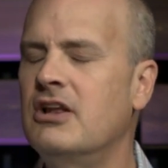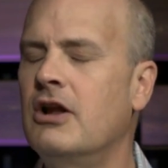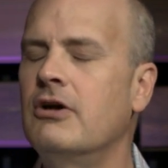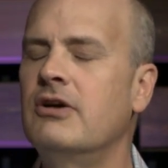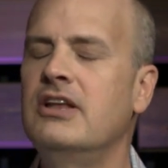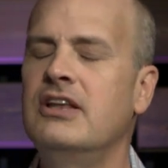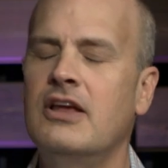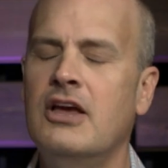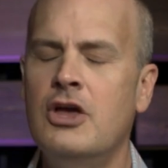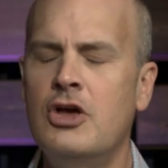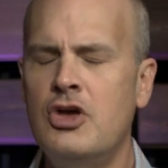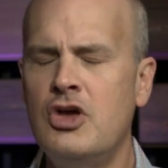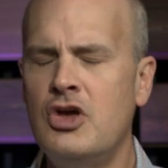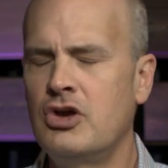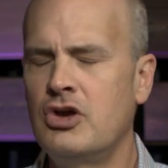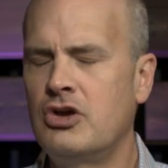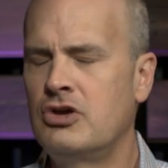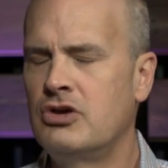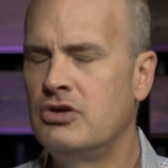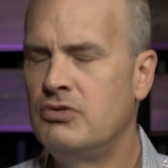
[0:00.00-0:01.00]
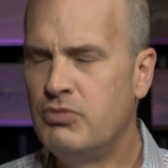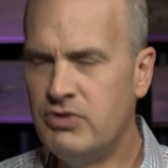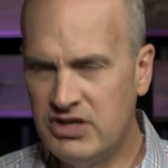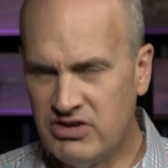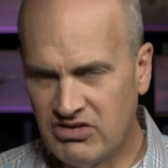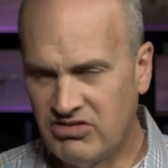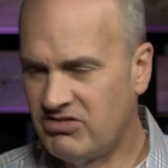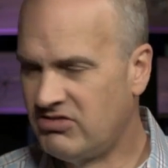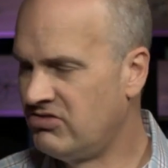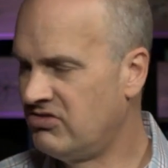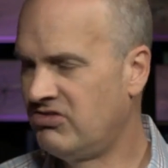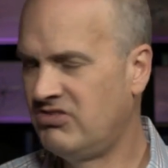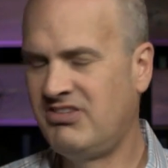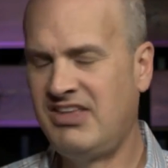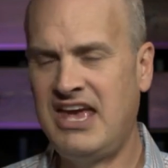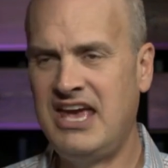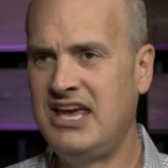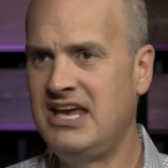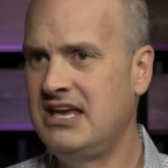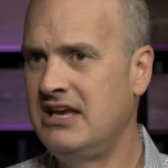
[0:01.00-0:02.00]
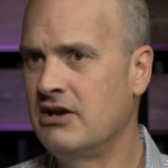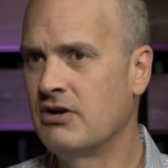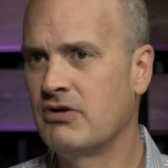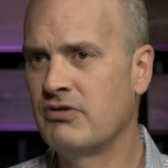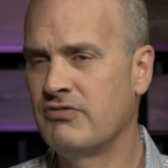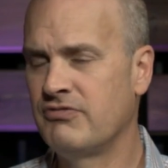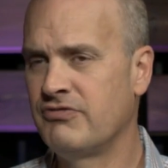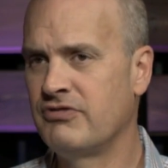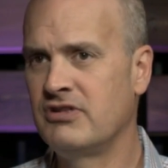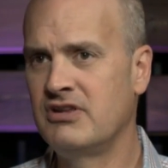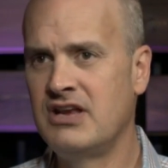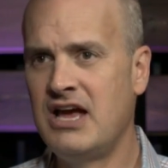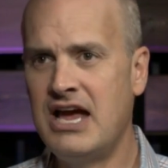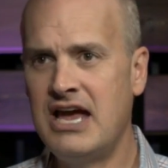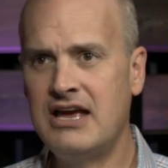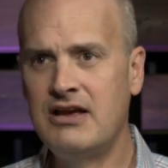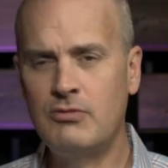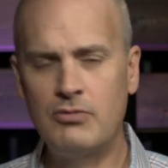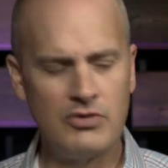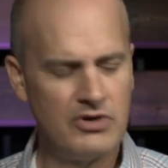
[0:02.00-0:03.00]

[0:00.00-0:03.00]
You know, and could we just stay here for the night?